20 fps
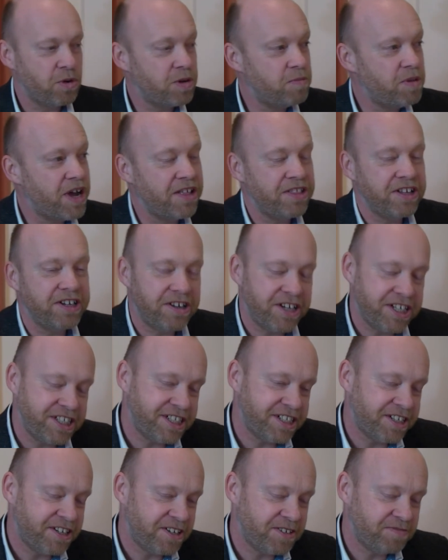What about the
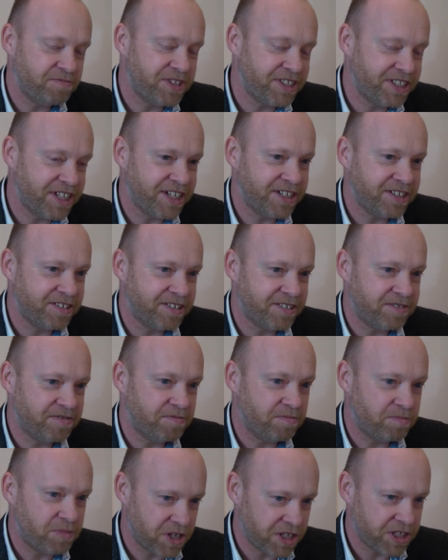99%
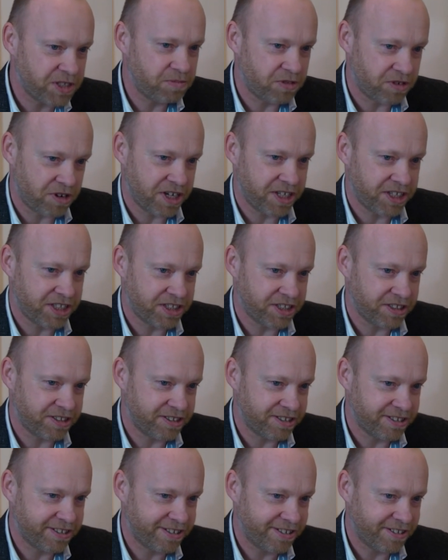
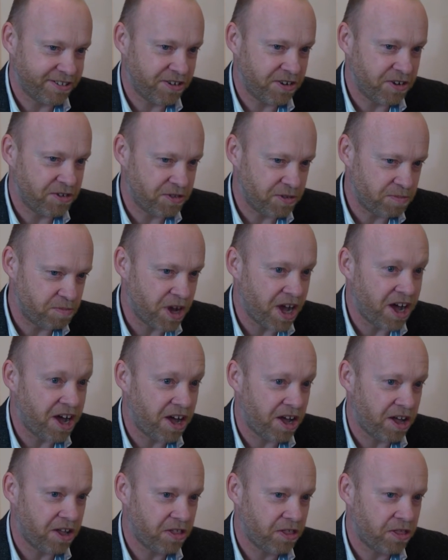perspiration of the
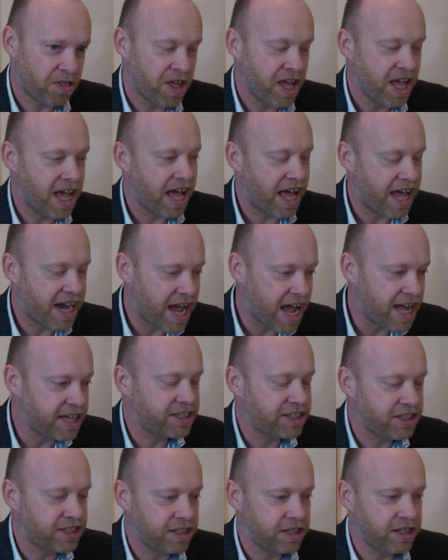path, and
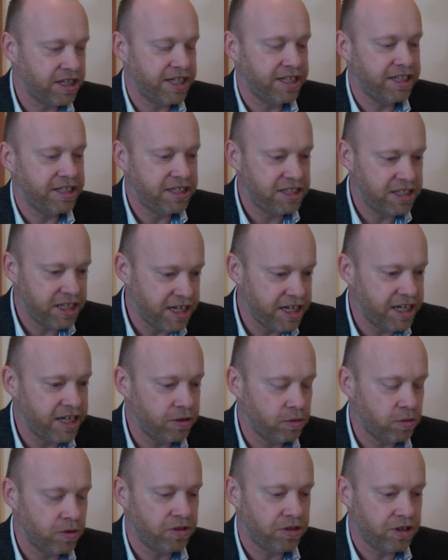actually
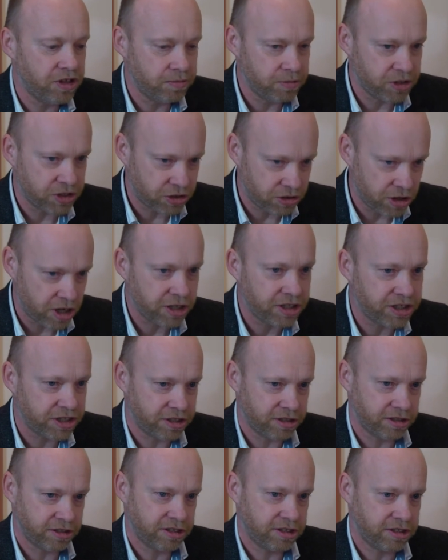dealing with the
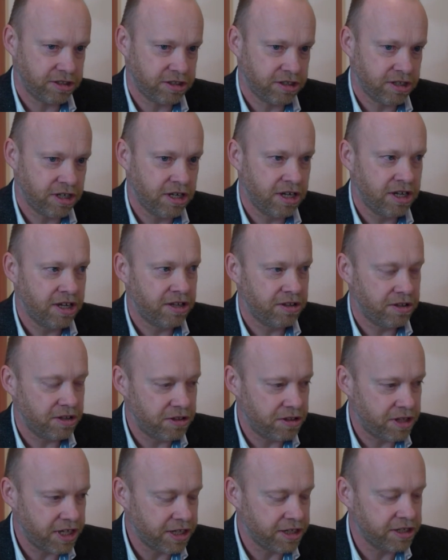obstructions,
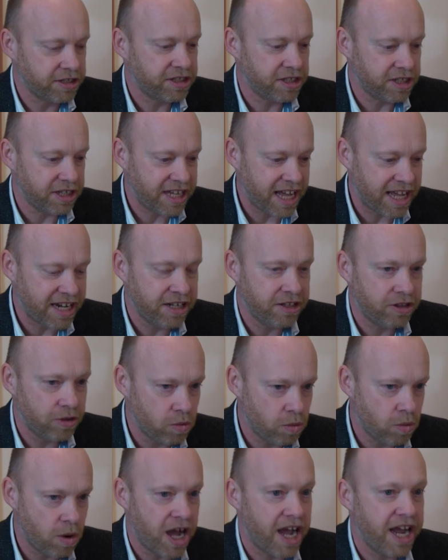the things that get
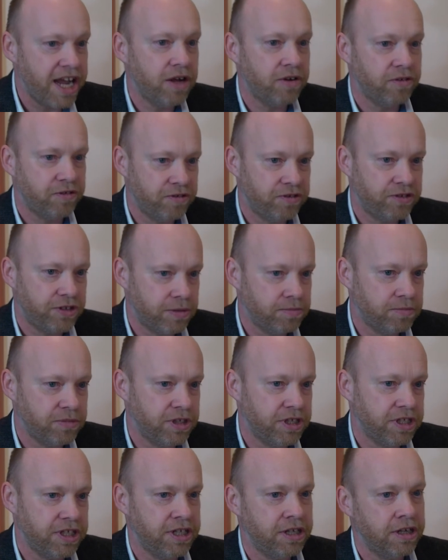in the way of
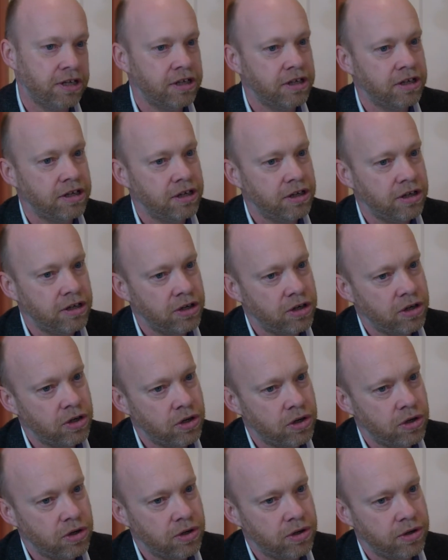somebody
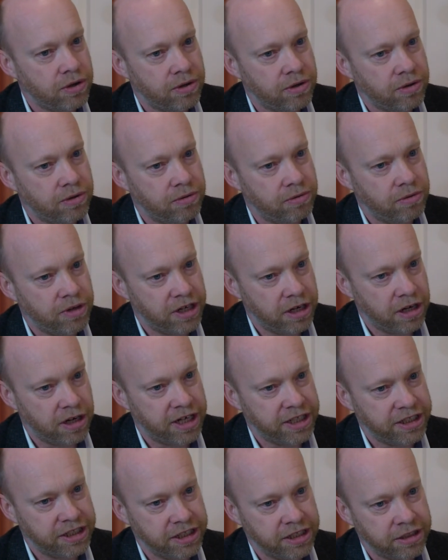
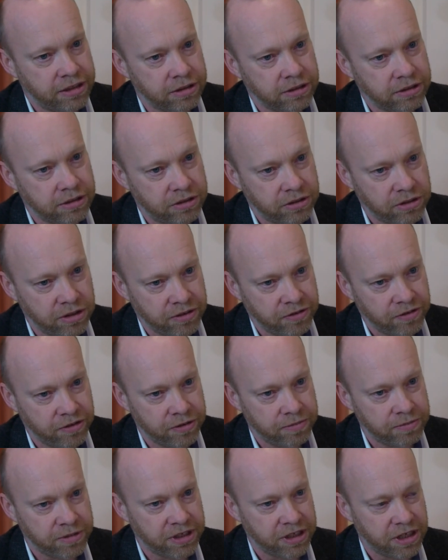realising the
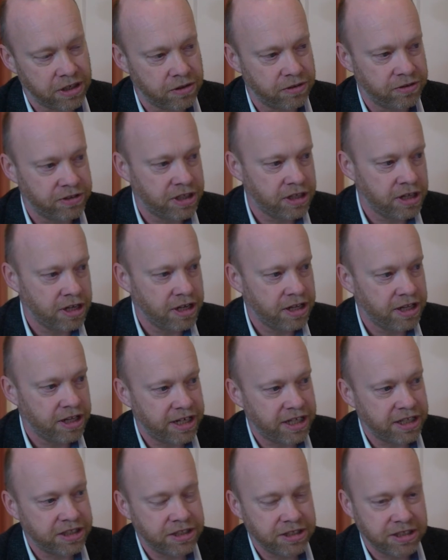truth of themselves?
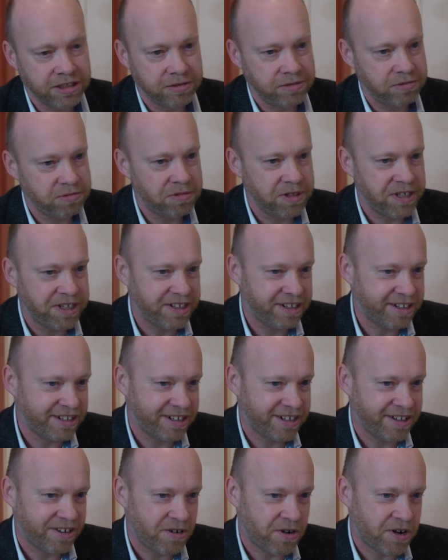That doesn't seem to be
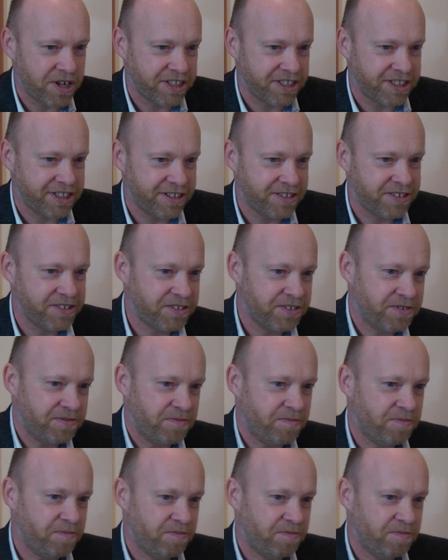quite so...